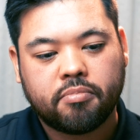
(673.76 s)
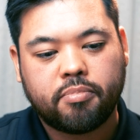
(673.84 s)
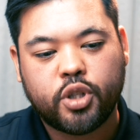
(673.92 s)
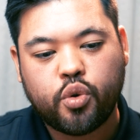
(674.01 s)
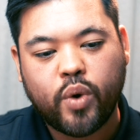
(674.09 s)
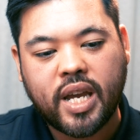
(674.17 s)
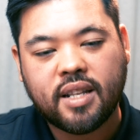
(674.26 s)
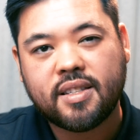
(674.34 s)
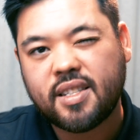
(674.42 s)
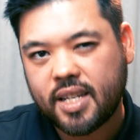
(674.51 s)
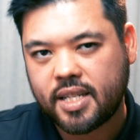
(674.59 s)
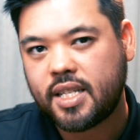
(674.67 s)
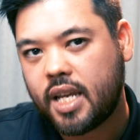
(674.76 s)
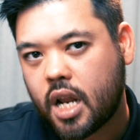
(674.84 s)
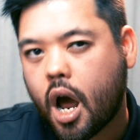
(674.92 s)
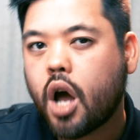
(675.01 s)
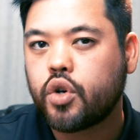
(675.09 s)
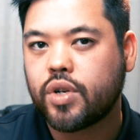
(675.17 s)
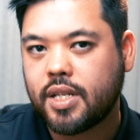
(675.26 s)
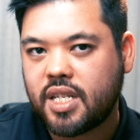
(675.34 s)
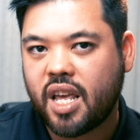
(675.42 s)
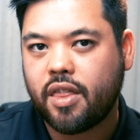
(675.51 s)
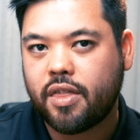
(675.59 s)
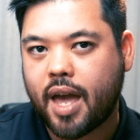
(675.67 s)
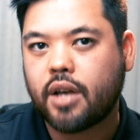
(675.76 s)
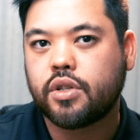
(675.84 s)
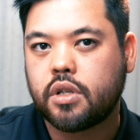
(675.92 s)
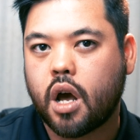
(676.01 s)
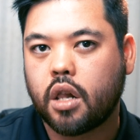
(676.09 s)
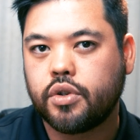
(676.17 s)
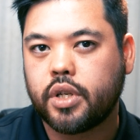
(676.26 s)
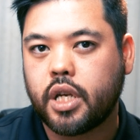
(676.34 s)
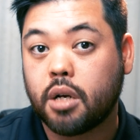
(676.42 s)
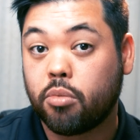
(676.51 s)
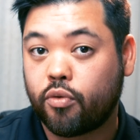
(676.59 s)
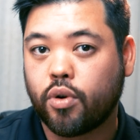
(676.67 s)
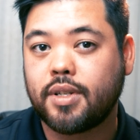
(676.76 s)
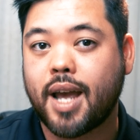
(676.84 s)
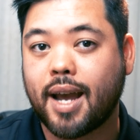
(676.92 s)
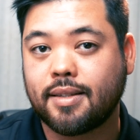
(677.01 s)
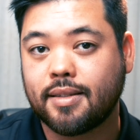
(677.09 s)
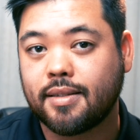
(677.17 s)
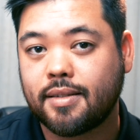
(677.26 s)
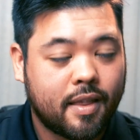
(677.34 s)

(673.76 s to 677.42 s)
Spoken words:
between $60,000 and $110,000 a year before taxes.